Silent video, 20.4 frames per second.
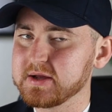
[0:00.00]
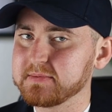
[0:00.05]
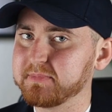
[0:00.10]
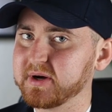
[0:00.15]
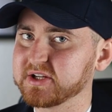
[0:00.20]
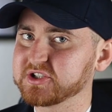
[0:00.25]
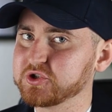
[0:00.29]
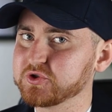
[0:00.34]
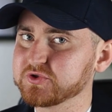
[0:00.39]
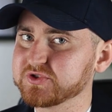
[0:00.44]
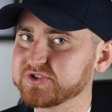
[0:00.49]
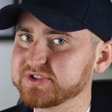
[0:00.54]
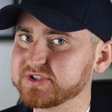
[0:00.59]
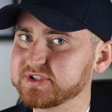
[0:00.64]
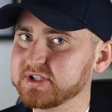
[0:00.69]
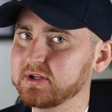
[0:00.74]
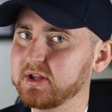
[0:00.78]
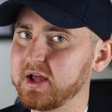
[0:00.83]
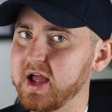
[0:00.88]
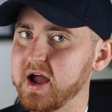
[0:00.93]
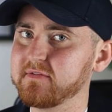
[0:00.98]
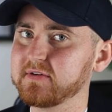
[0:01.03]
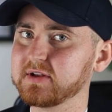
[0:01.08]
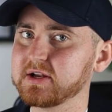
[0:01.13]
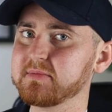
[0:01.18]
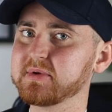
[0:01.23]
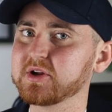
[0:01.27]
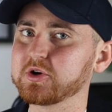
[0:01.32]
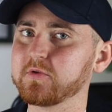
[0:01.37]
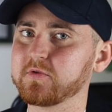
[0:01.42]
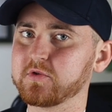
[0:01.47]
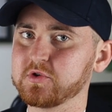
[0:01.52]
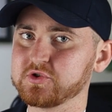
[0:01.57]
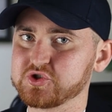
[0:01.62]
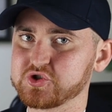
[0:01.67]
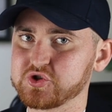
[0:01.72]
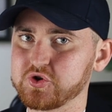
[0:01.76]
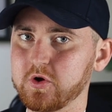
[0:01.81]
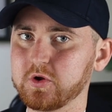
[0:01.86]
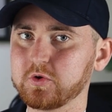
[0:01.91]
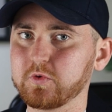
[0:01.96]
but you still have a little bit of
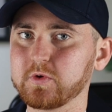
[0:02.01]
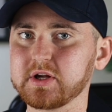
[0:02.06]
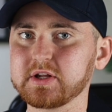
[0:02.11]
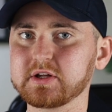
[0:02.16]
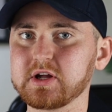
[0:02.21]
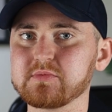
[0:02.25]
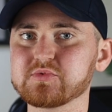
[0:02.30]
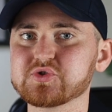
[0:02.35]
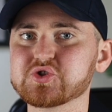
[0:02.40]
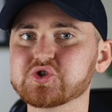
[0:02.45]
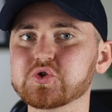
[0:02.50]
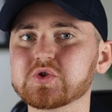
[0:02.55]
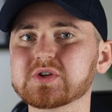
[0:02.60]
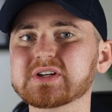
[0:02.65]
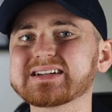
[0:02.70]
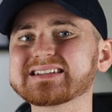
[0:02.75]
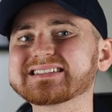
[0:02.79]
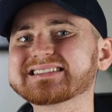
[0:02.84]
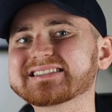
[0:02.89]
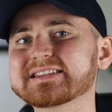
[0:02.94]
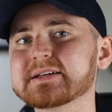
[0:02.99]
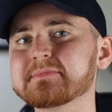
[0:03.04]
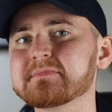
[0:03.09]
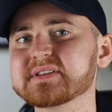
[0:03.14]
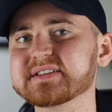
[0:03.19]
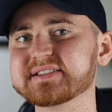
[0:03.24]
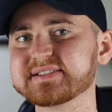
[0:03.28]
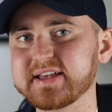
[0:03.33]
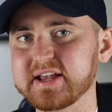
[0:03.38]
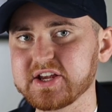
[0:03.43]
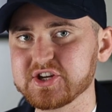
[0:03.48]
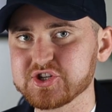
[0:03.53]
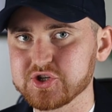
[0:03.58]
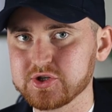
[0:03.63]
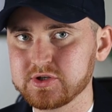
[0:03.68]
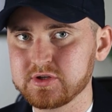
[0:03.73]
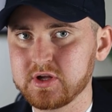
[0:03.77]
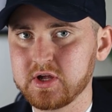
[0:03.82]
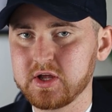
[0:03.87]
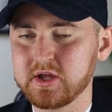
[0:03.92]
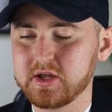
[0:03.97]
control when it comes to
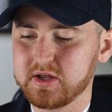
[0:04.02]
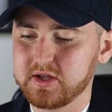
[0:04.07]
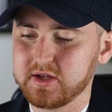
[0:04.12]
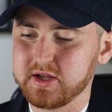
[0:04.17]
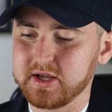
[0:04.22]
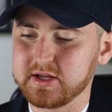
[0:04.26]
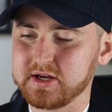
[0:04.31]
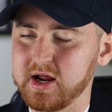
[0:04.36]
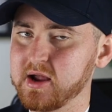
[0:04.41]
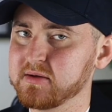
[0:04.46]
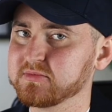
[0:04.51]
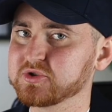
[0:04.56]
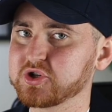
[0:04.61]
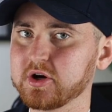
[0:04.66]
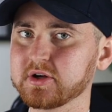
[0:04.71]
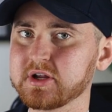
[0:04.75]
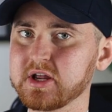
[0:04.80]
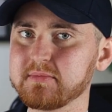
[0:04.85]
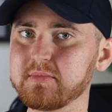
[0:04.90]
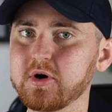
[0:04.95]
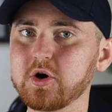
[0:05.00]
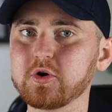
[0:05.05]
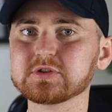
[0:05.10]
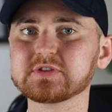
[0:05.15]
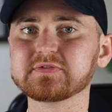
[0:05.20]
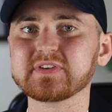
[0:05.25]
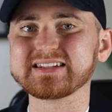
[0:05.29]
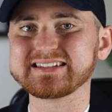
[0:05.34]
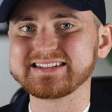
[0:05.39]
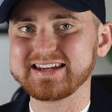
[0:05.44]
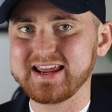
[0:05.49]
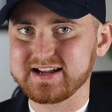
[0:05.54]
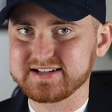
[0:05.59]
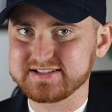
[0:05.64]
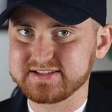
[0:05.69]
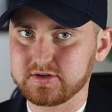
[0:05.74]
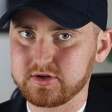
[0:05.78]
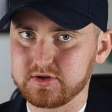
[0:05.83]
customization. And I'm talking about the text